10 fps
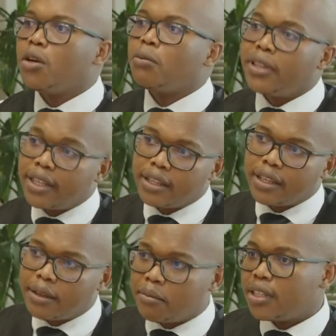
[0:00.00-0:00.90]

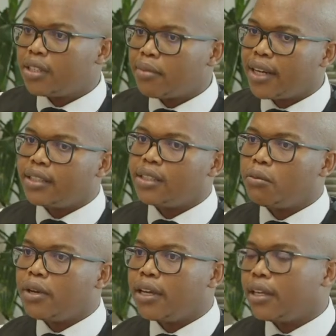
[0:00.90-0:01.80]
within the municipality
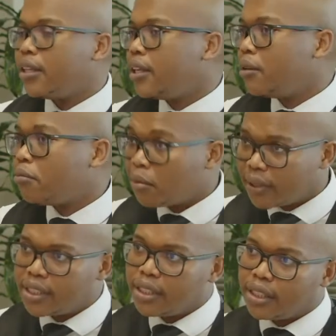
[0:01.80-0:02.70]
where the
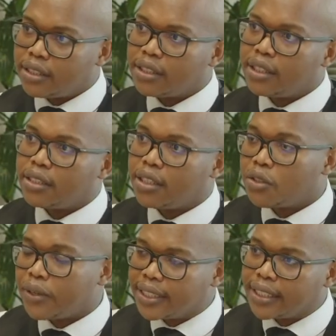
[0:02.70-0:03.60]
property is
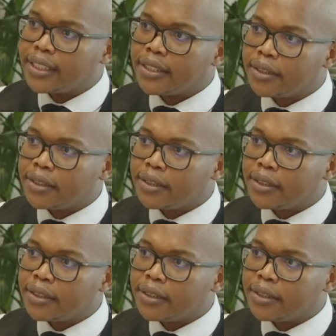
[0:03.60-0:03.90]
situated.